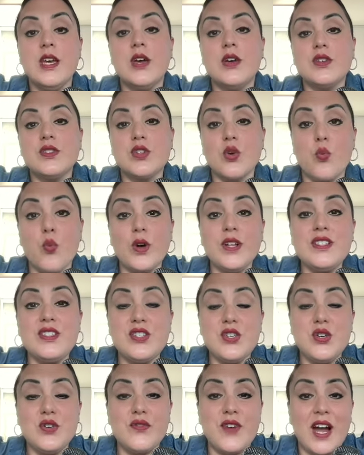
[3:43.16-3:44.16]
So
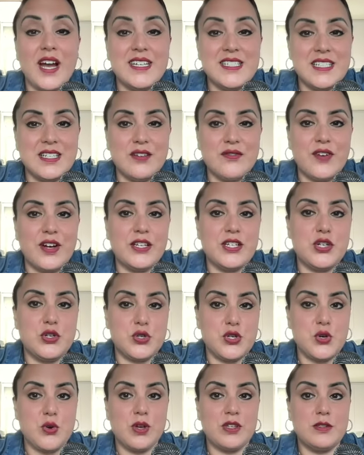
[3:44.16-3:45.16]
once you've identified your
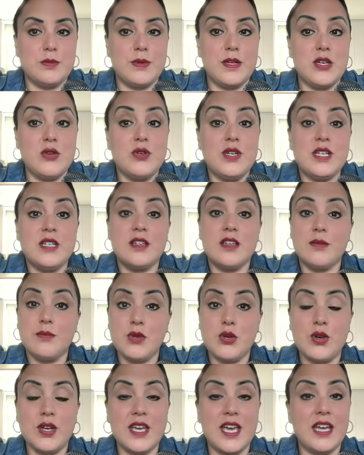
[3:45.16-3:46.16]
USP, you need to
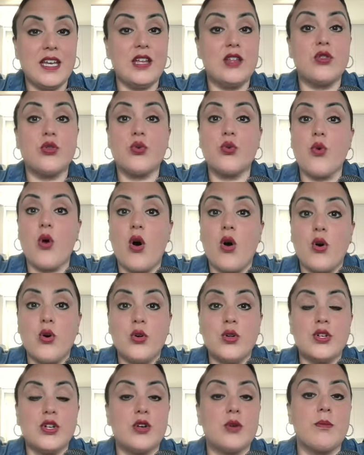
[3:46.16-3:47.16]
communicate it through
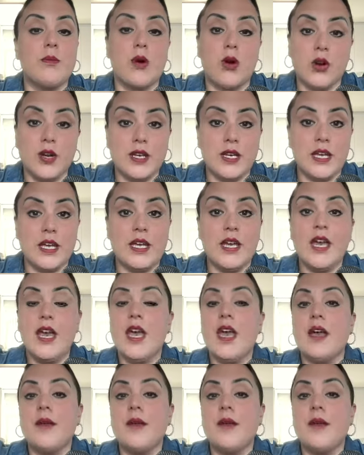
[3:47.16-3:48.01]
all your marketing.